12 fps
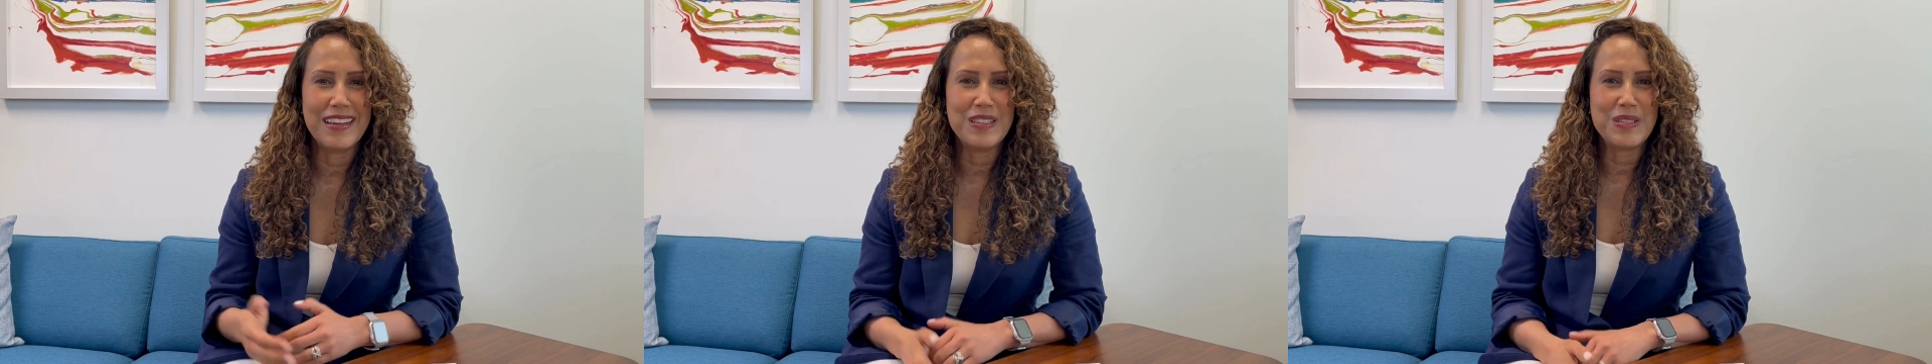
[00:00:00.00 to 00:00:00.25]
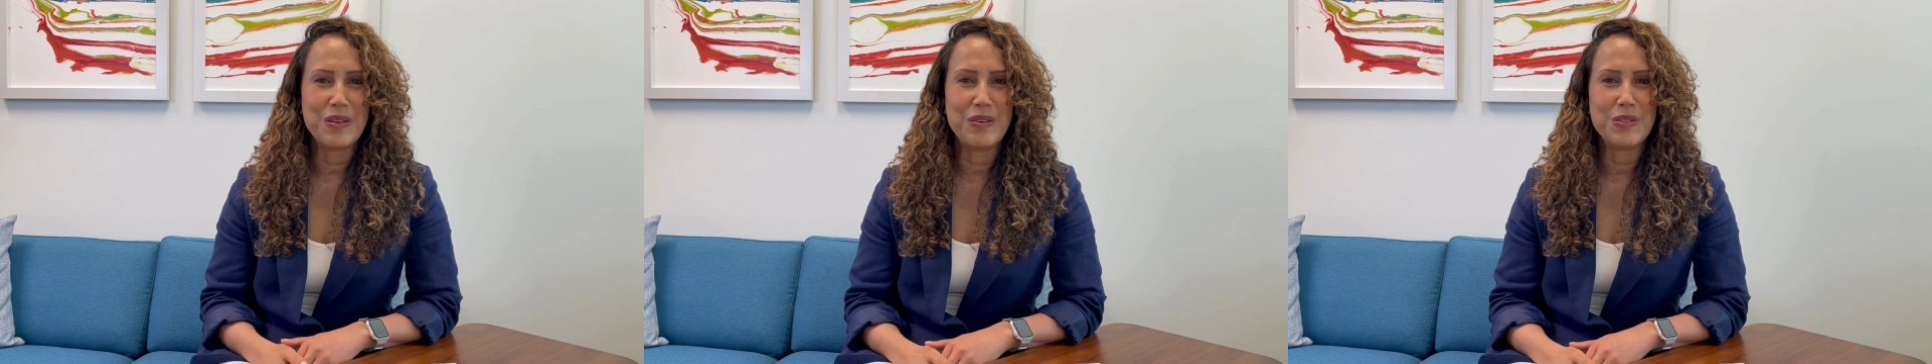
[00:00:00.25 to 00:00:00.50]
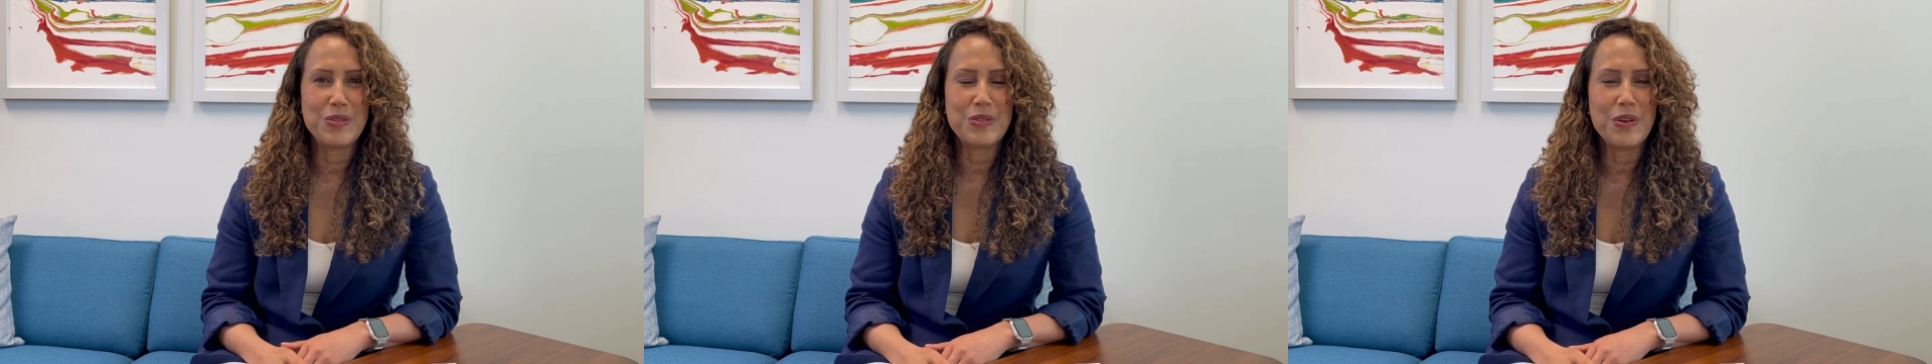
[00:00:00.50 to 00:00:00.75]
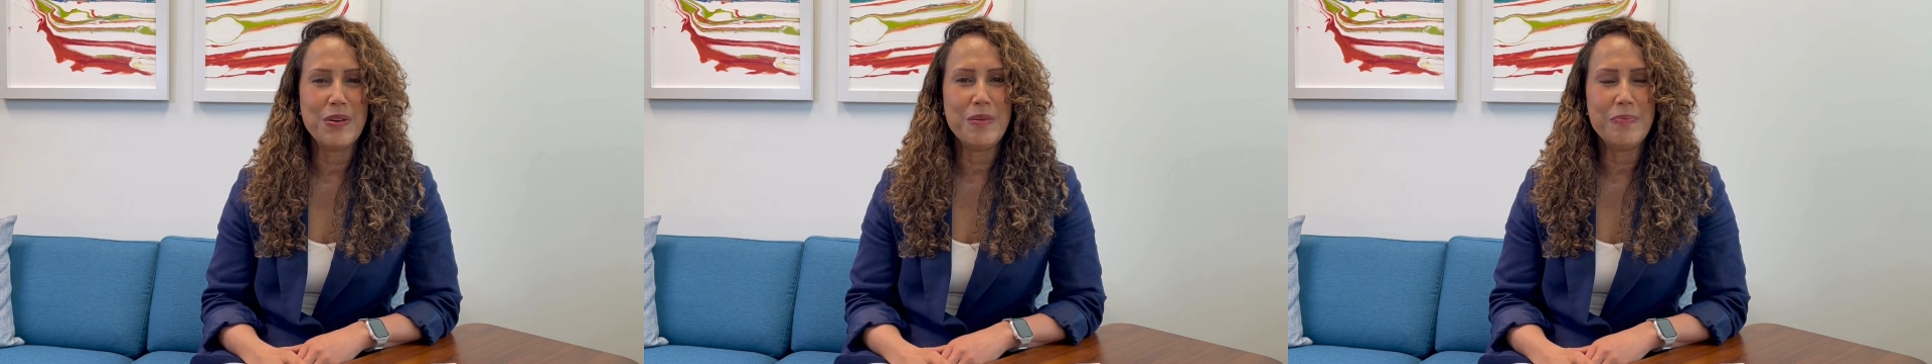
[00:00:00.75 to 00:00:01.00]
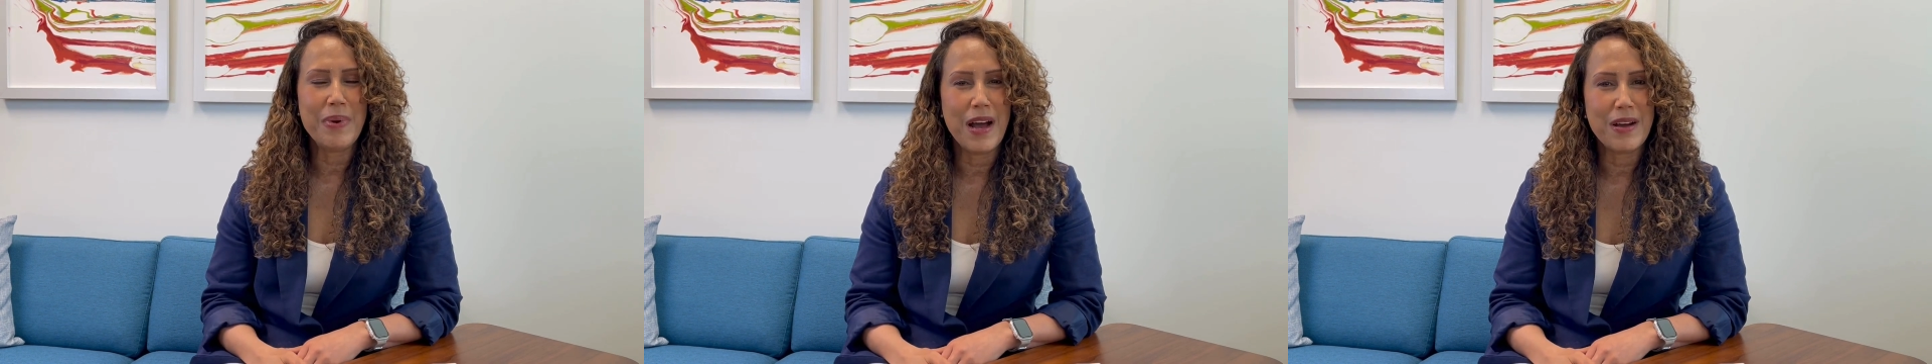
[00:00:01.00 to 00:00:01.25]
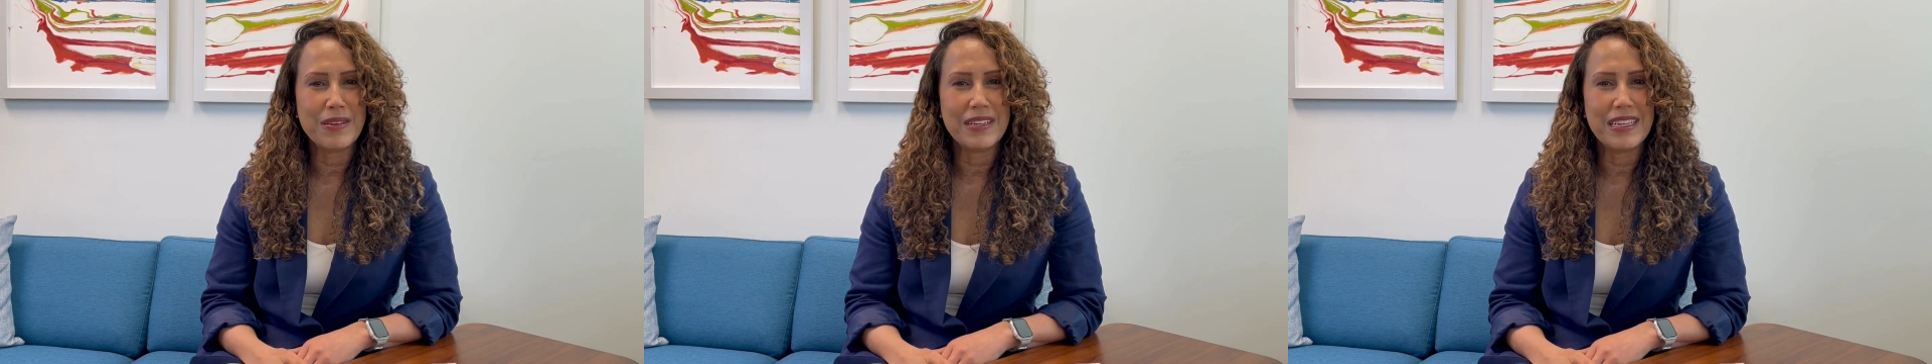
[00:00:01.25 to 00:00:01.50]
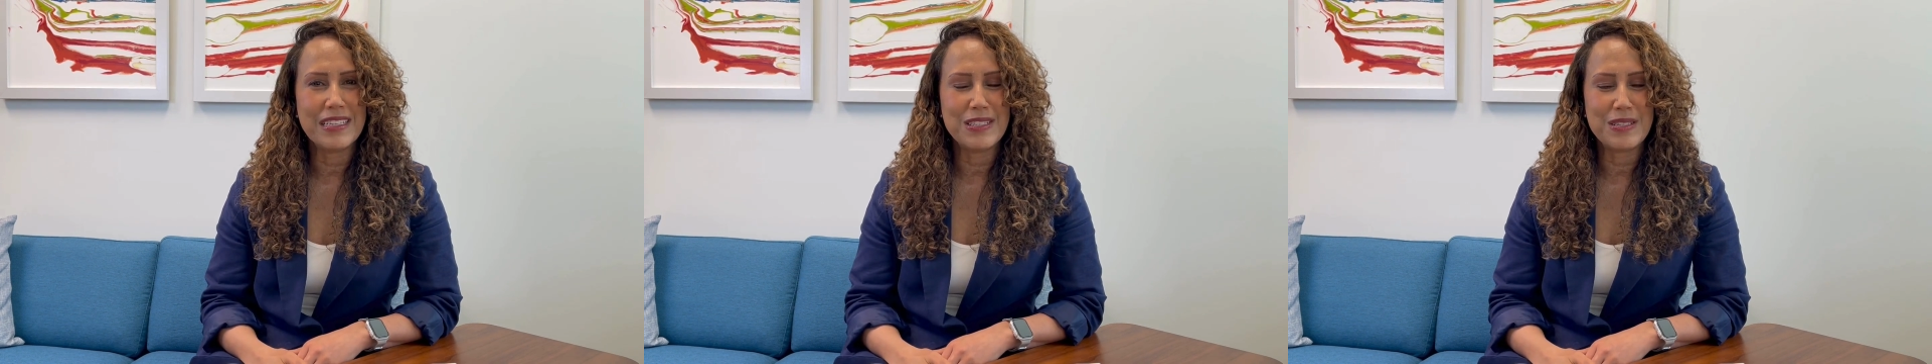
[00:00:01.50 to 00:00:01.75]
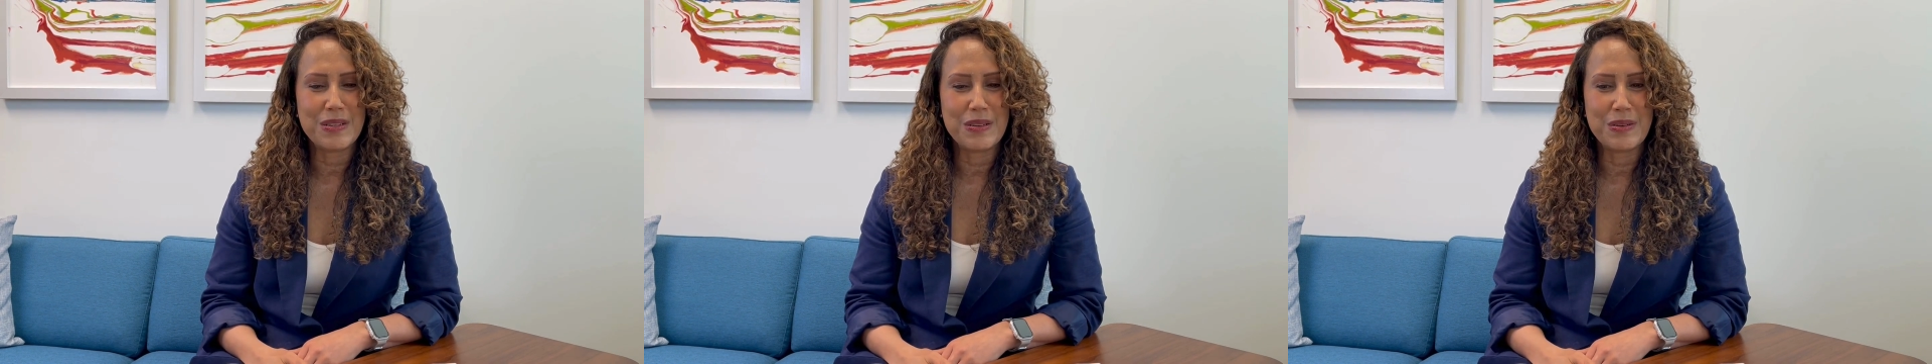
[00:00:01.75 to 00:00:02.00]
And so it's so empowering
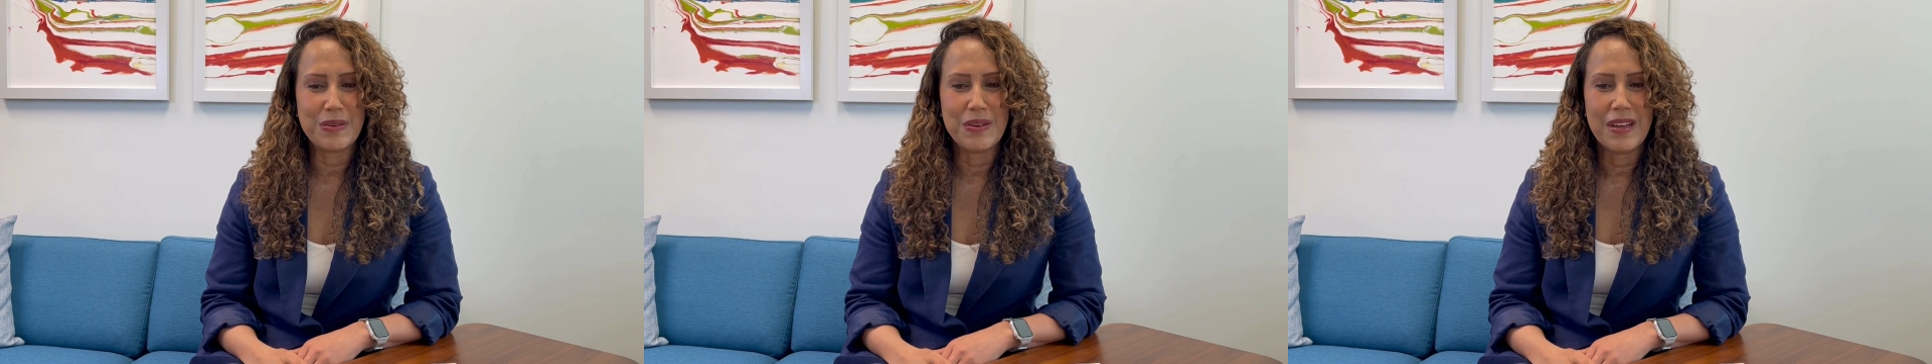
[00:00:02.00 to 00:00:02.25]
to